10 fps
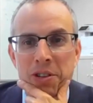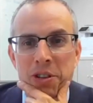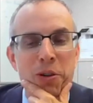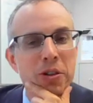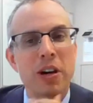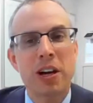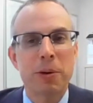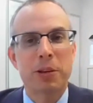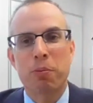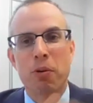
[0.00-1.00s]
So talk
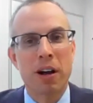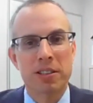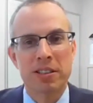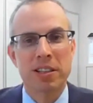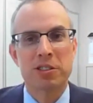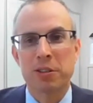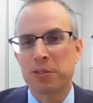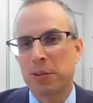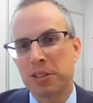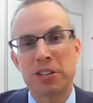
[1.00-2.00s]
about the process. So if
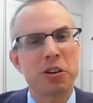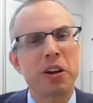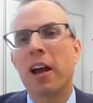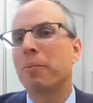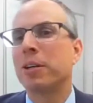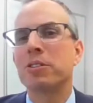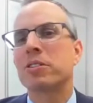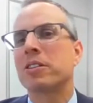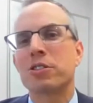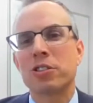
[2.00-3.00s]
someone says, okay, I'm
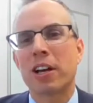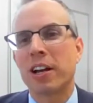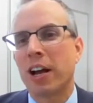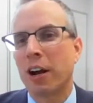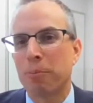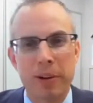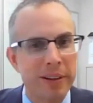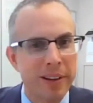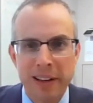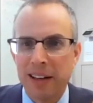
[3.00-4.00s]
interested to check it out, but
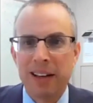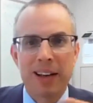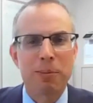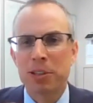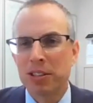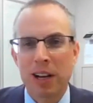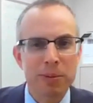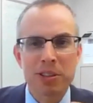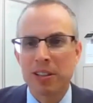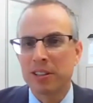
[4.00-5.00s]
how much time
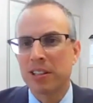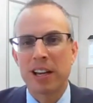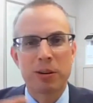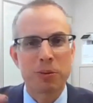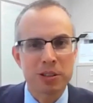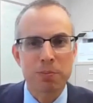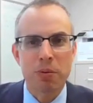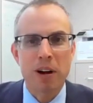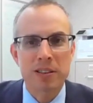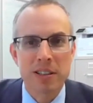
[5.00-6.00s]
is it going to take? What's the
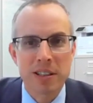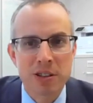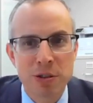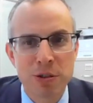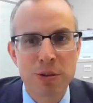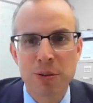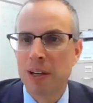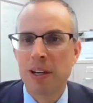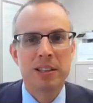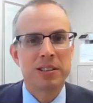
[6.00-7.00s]
process to
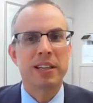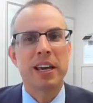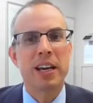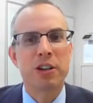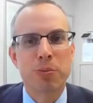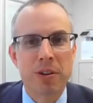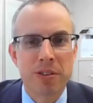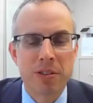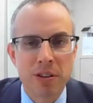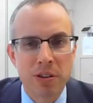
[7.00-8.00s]
engage
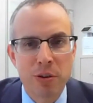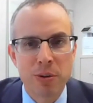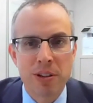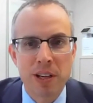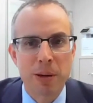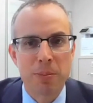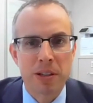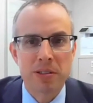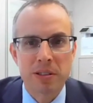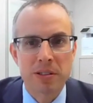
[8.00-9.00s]
with you at the
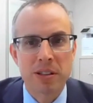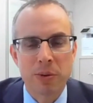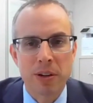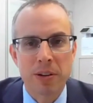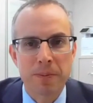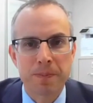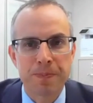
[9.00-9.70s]
Apex Accelerator?